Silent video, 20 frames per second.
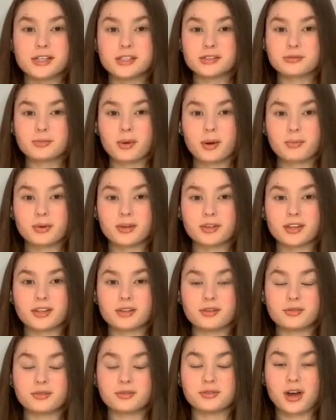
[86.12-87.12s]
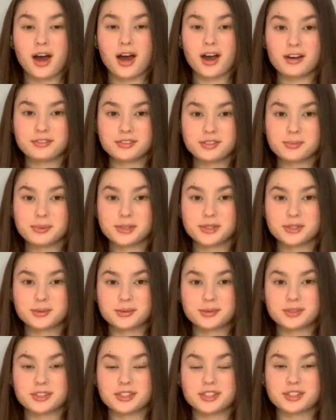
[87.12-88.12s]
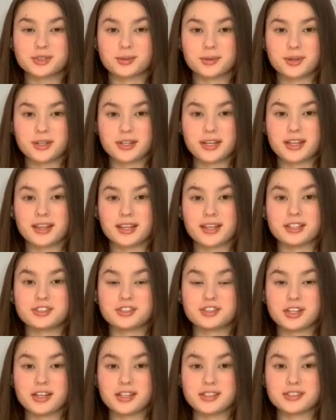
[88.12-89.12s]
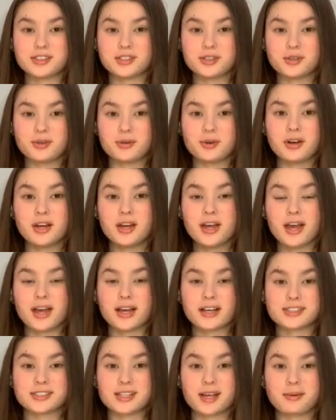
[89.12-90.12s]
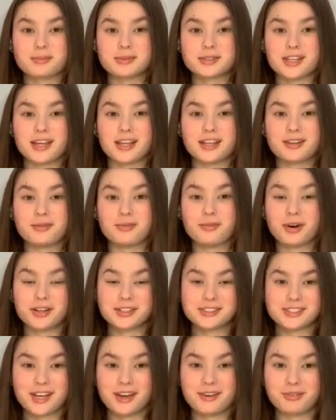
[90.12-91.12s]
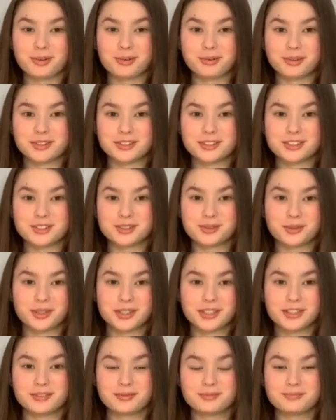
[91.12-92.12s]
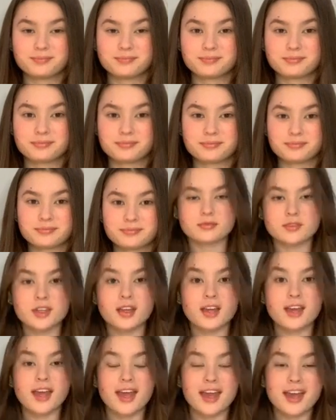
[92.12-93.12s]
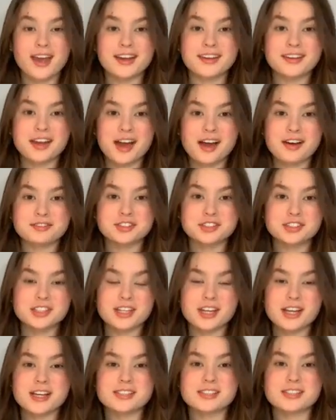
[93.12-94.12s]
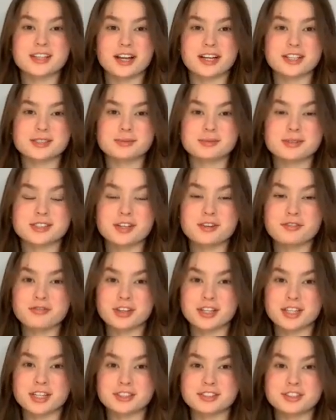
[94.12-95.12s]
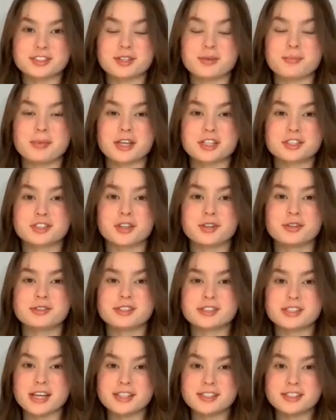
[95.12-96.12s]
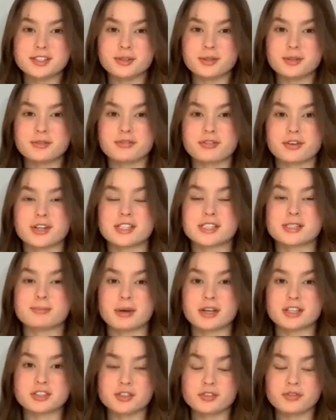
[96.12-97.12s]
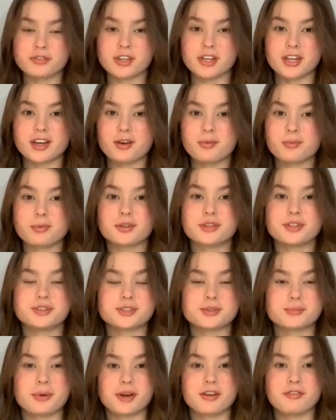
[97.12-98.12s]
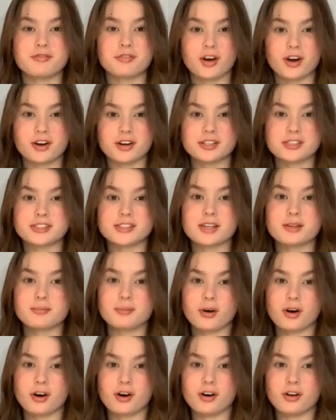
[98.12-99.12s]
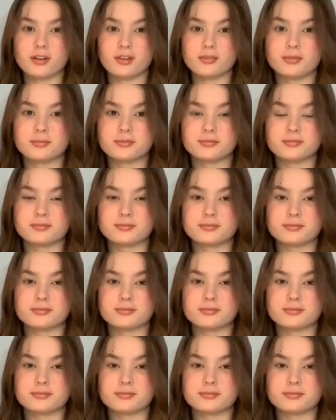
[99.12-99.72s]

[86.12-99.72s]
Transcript: Please remember that you do not have to be Jewish to join and that JSU accepts and wants everyone to join. And after today's announcements are finished, make sure you stay tuned for a special video produced by Faris and Paul.